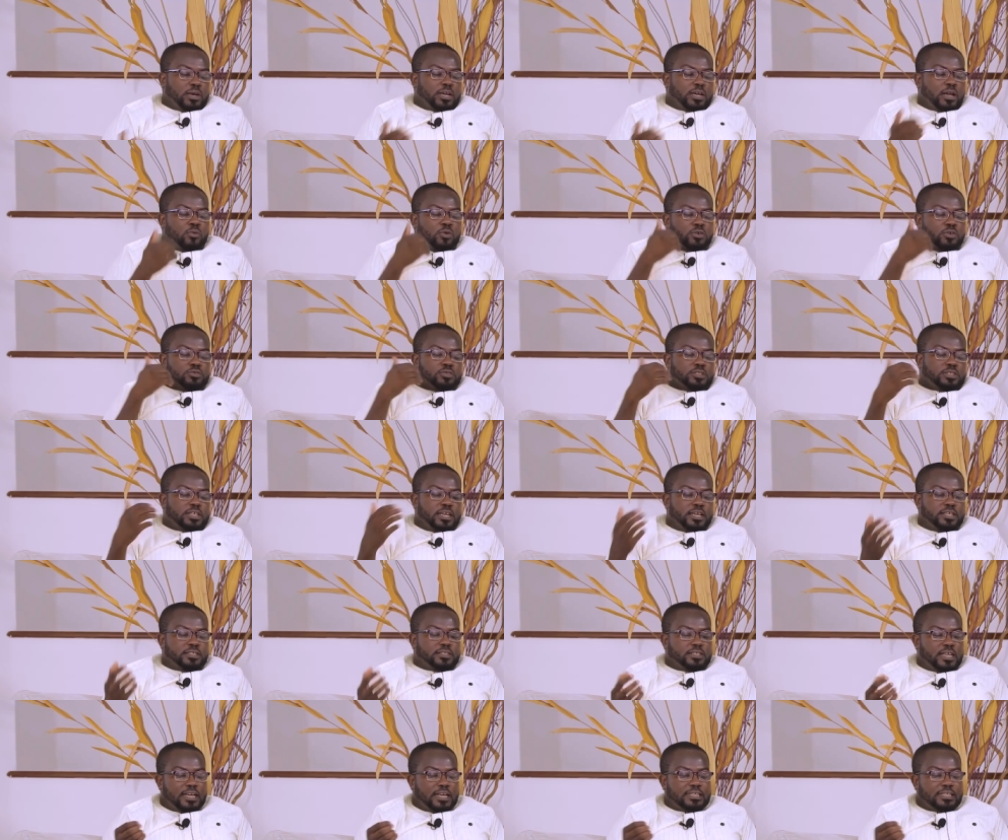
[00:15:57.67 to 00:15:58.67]
I want to say
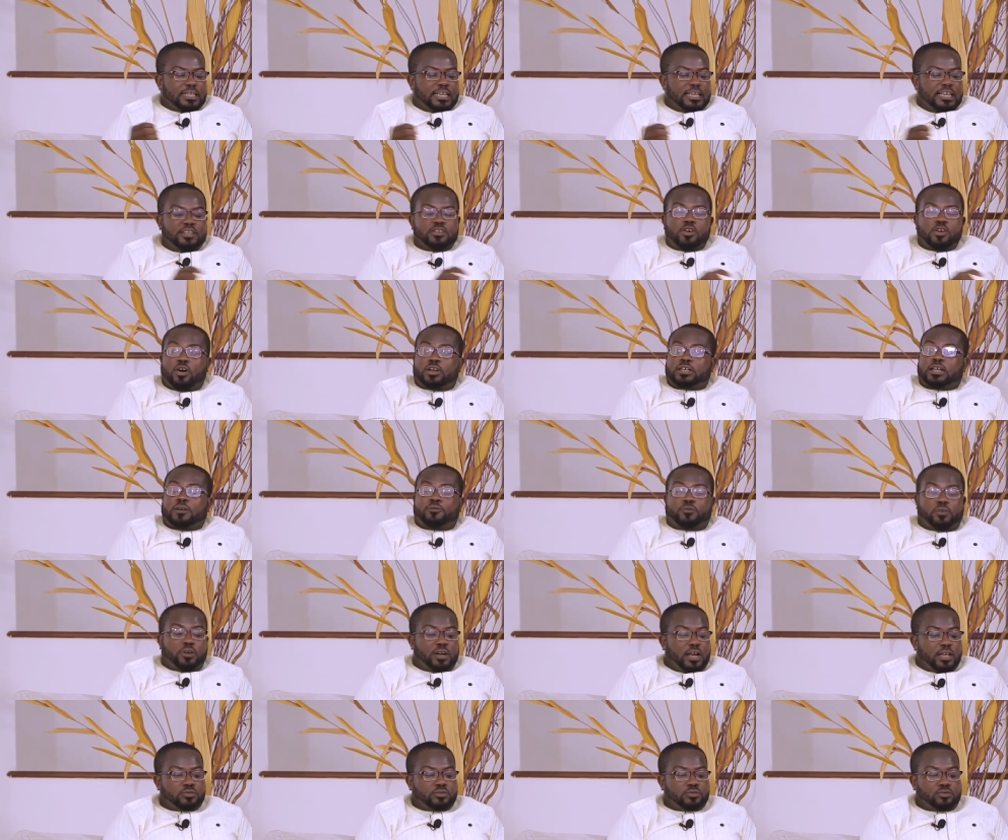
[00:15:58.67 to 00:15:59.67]
is that in order for
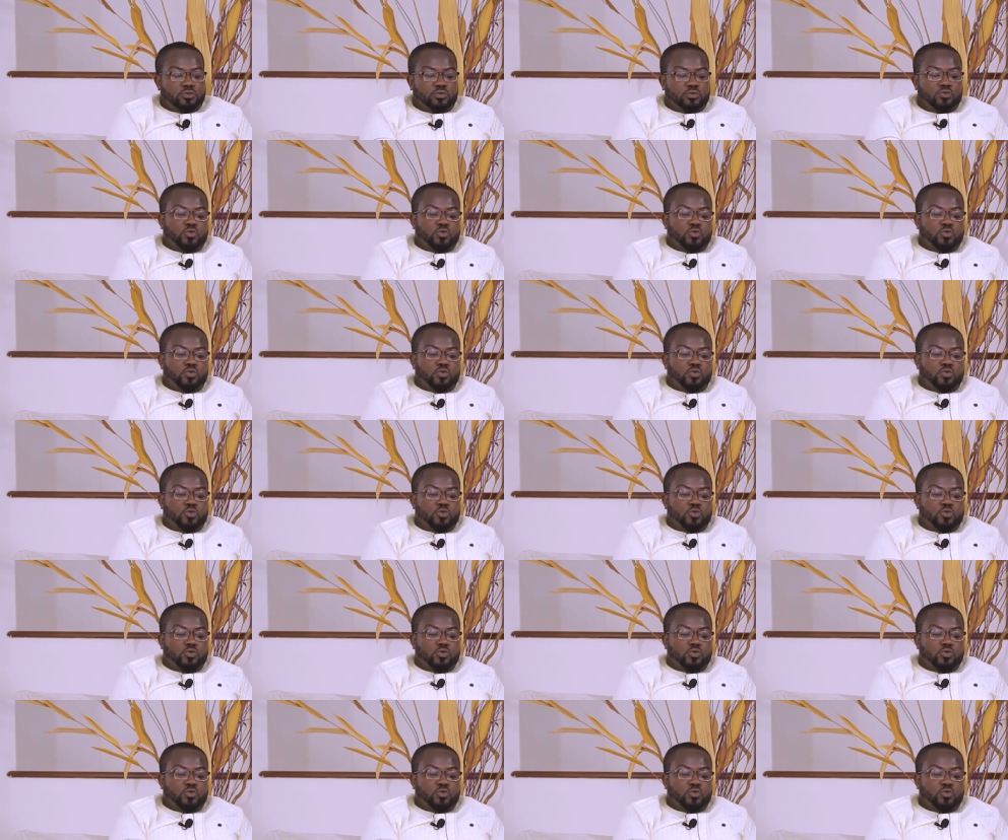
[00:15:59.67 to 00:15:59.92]
us to know